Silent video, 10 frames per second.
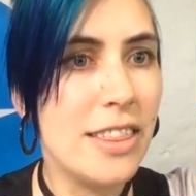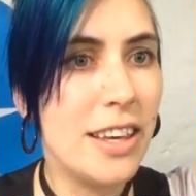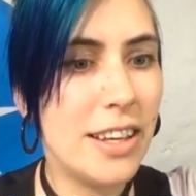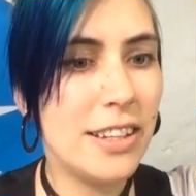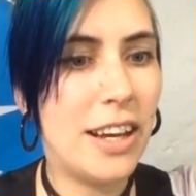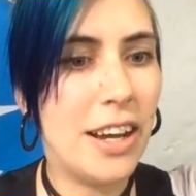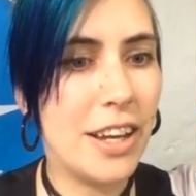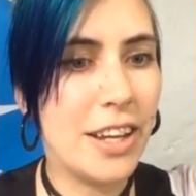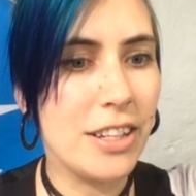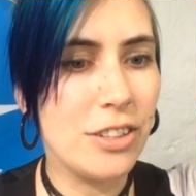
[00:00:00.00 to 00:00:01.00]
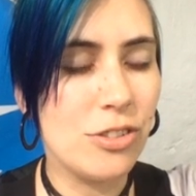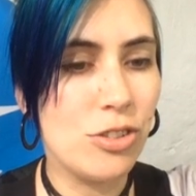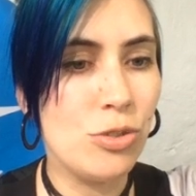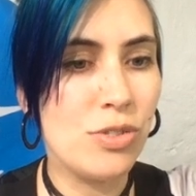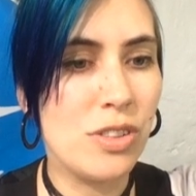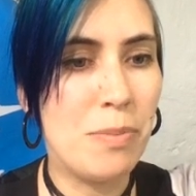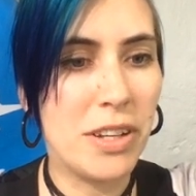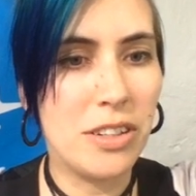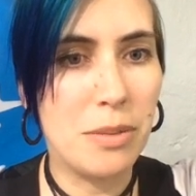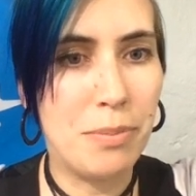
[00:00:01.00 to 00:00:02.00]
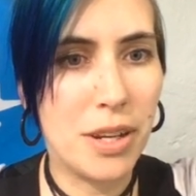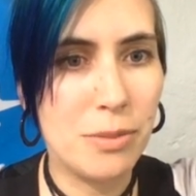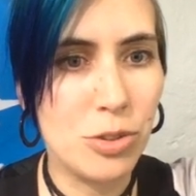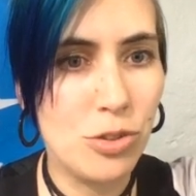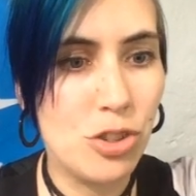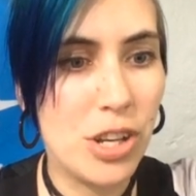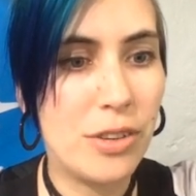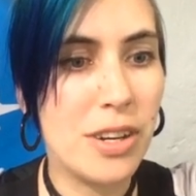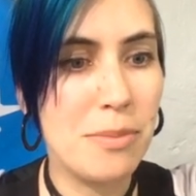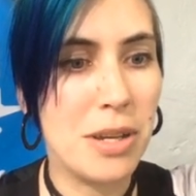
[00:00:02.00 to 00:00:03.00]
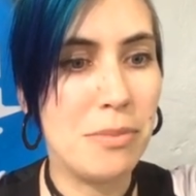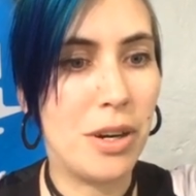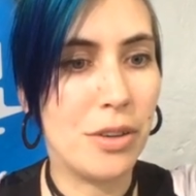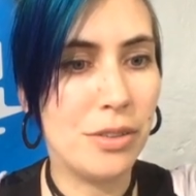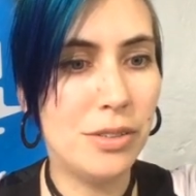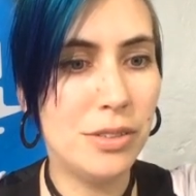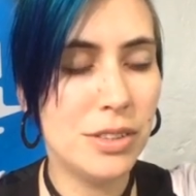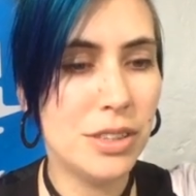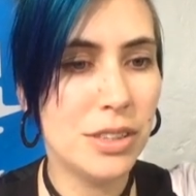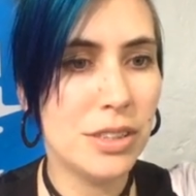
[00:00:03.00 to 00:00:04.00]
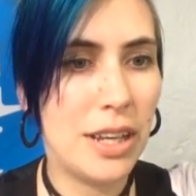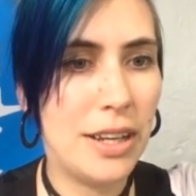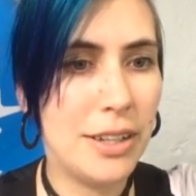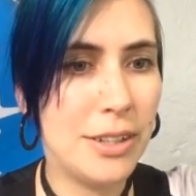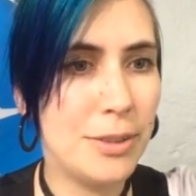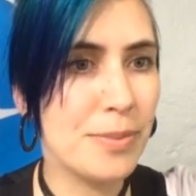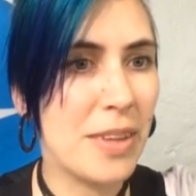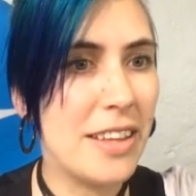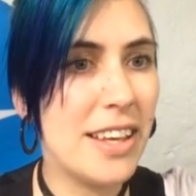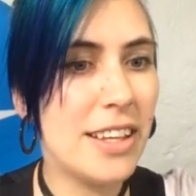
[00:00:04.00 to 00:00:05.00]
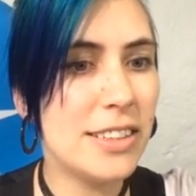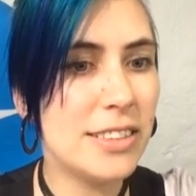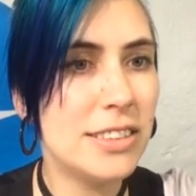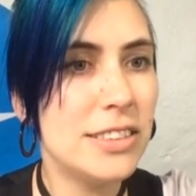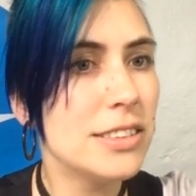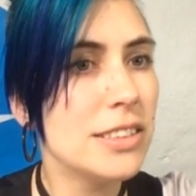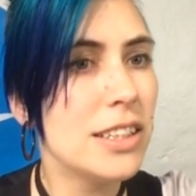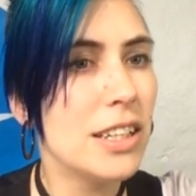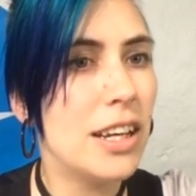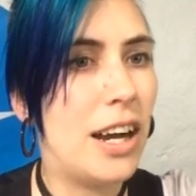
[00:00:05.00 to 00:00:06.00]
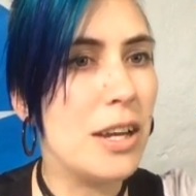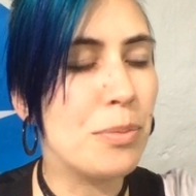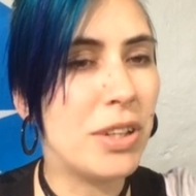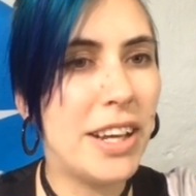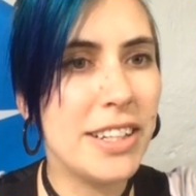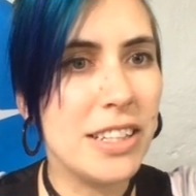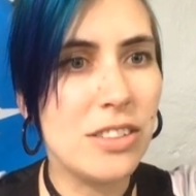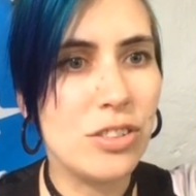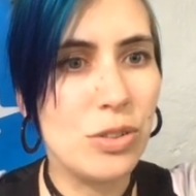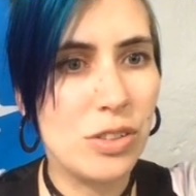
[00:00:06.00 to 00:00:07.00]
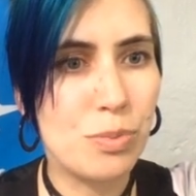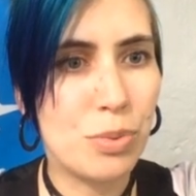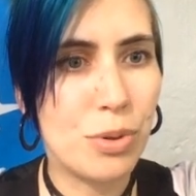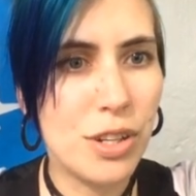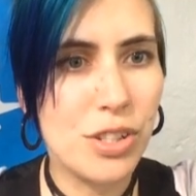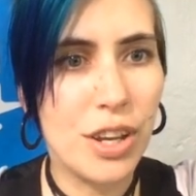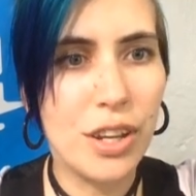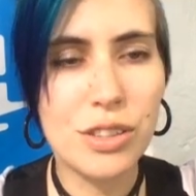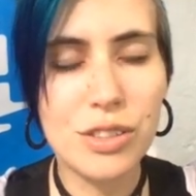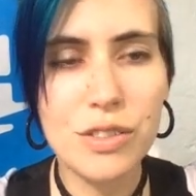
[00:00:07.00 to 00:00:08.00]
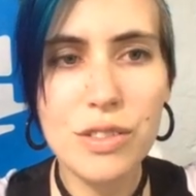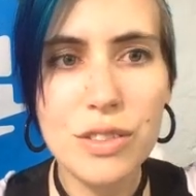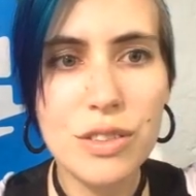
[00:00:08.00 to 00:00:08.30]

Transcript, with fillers: Then I used the button at the bottom to generate my model, um, and then I applied it to this project,